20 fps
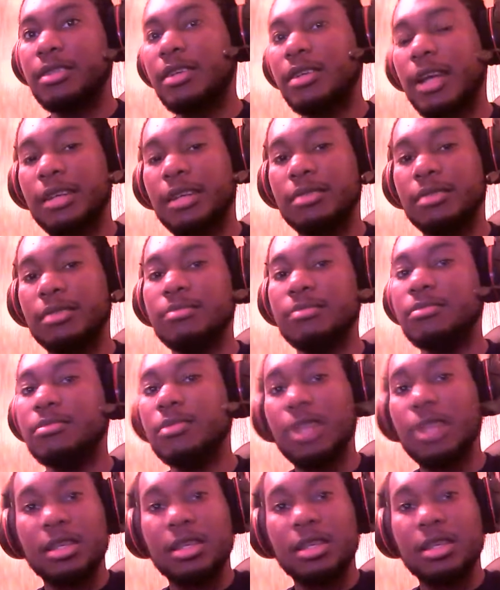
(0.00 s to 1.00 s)
I can
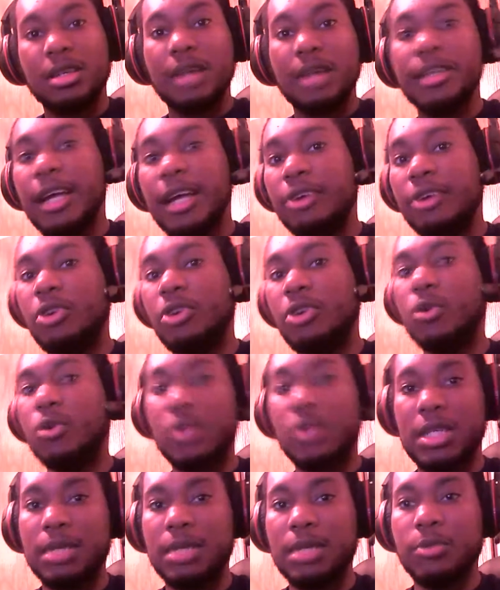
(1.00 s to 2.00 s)
gun down the whole
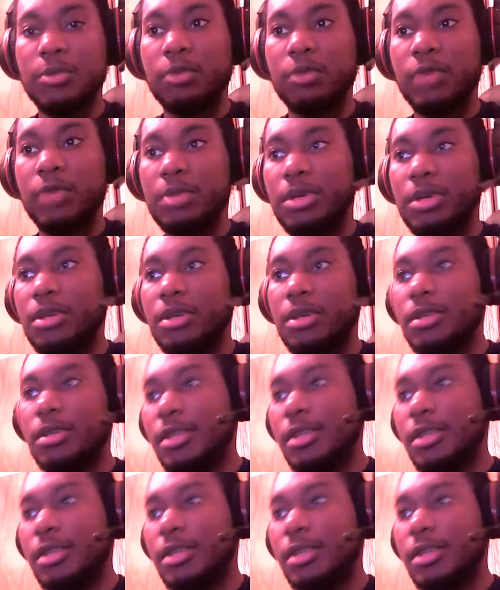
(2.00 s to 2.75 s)
team with Reaper.